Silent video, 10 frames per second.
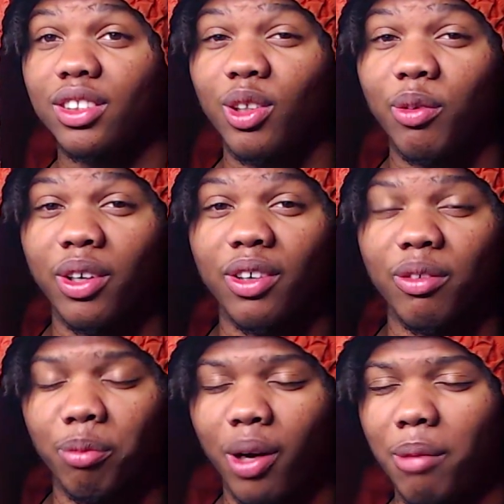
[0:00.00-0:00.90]
so
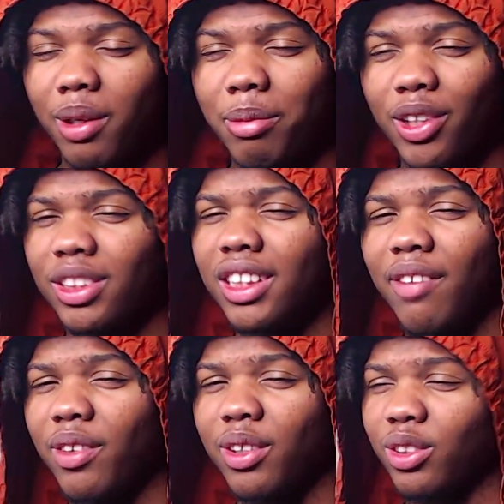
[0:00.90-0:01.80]
we're probably about
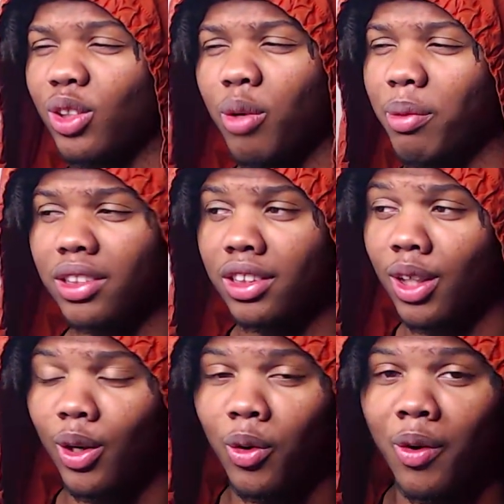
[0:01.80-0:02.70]
seven or so months
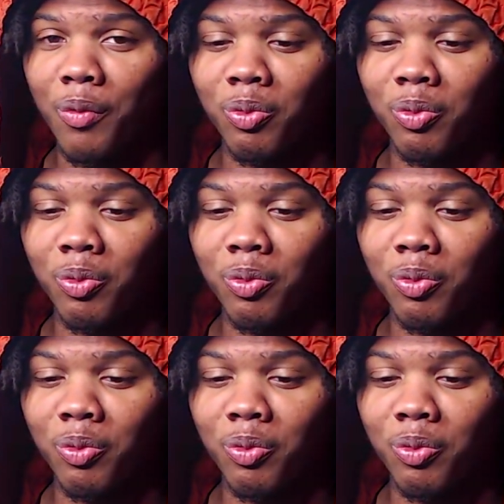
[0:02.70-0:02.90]
ago.